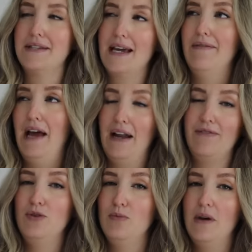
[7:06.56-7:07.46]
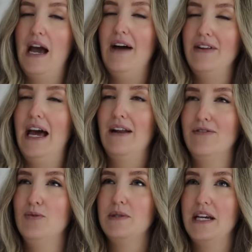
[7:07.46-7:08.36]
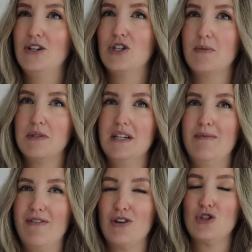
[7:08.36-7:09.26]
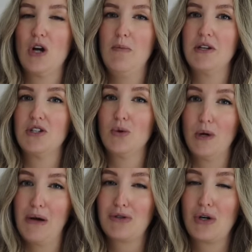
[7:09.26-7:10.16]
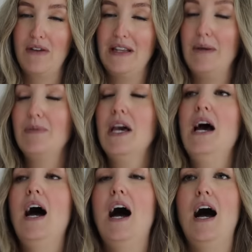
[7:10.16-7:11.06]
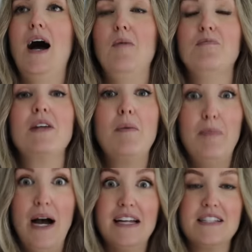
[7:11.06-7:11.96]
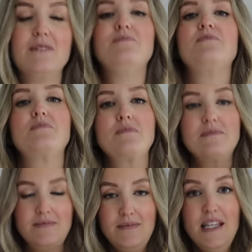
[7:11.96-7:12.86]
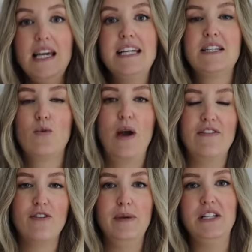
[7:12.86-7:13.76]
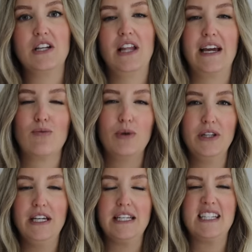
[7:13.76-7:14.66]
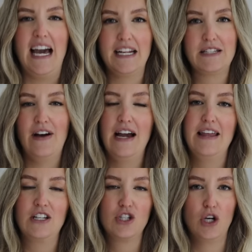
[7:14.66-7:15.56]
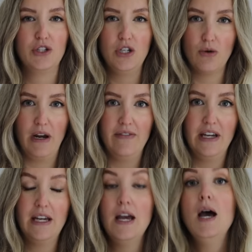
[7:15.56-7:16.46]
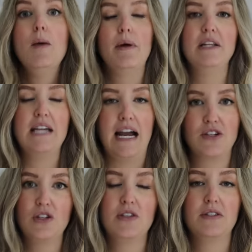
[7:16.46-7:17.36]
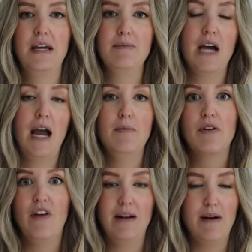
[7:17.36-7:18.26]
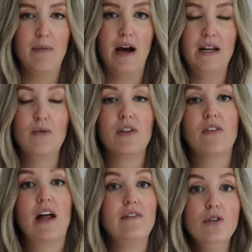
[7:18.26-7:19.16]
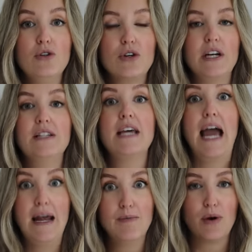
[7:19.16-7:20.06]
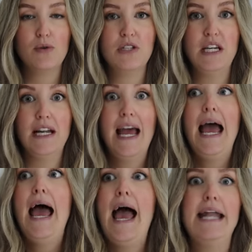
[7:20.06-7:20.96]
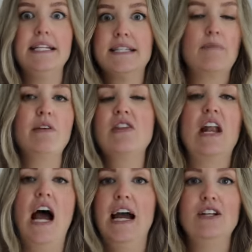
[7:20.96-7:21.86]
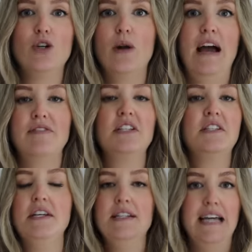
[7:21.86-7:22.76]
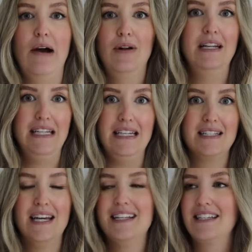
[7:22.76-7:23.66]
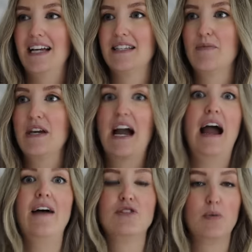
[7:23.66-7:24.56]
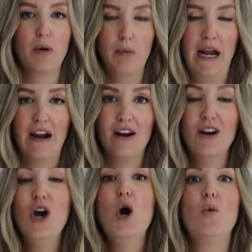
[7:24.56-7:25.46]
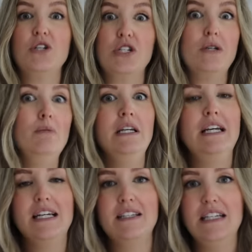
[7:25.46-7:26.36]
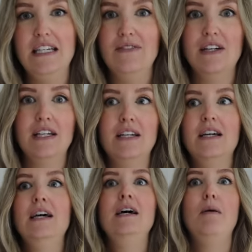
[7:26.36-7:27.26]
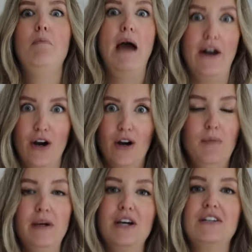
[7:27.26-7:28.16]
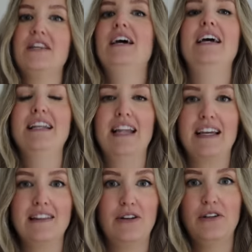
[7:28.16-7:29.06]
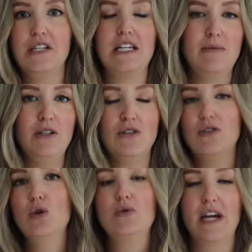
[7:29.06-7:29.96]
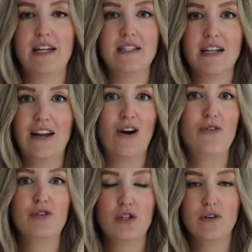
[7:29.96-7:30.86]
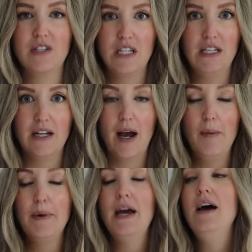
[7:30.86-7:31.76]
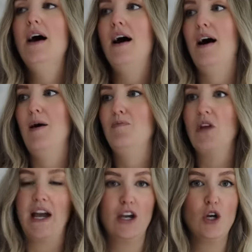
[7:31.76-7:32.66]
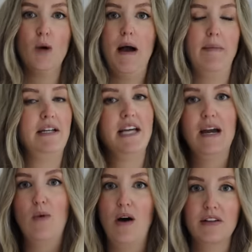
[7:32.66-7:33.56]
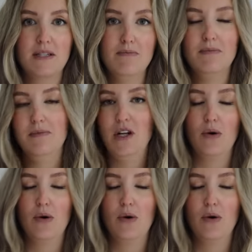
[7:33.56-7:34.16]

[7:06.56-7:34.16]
to say I haven't had a few potato chips in my first trimester when I was craving them, but it's a way for me to like really satisfy that salty craving, but it's actually at the same time providing my body with a lot of nutrients and protein. And it's something that I don't have to sit down and eat. It's not something I have to prepare, which to me is even better because it like literally takes me 2 seconds to get it on the stove to heat it up. I can go about my day while it's, you